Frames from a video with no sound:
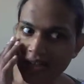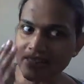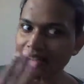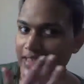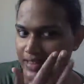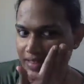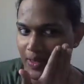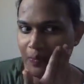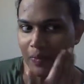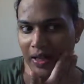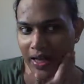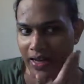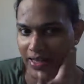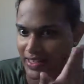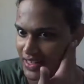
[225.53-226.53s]

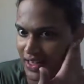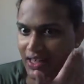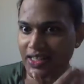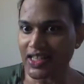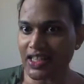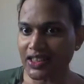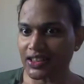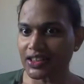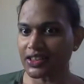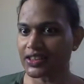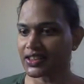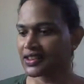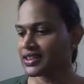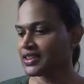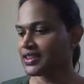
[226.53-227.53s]
discipline needed.
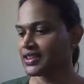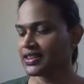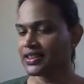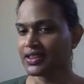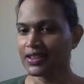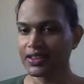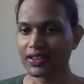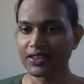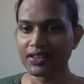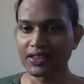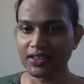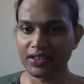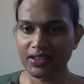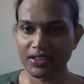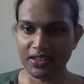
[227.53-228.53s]

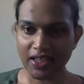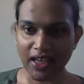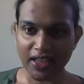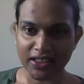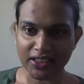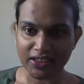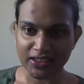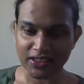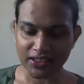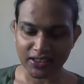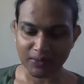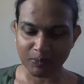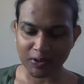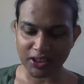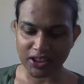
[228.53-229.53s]
Slight
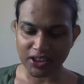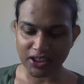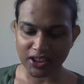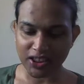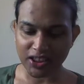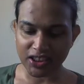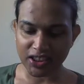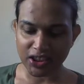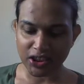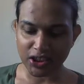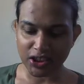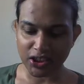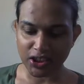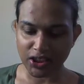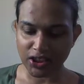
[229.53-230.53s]
discipline needed.
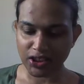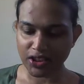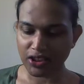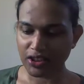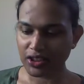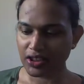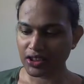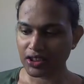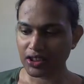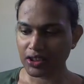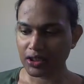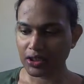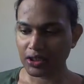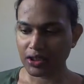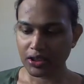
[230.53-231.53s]

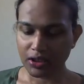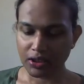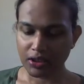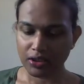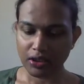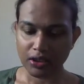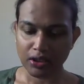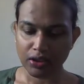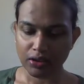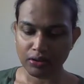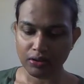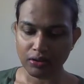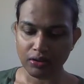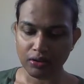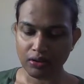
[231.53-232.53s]
That is
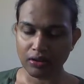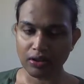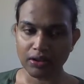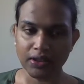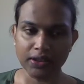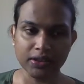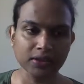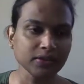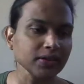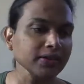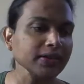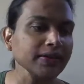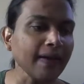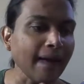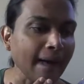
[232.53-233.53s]
all that is
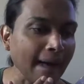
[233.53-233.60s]
needed.